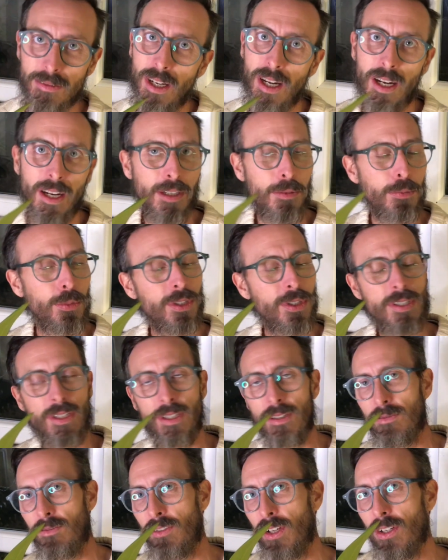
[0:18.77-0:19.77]
hybrids
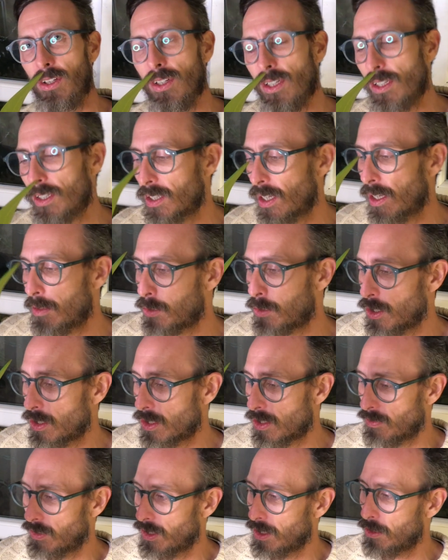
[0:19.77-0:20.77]
and various options
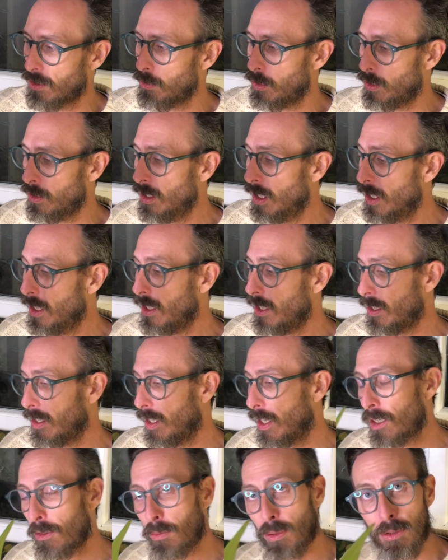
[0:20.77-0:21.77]
available. A
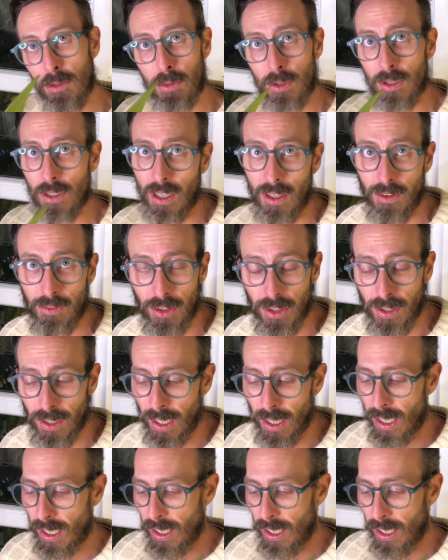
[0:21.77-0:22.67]
lot of people love it.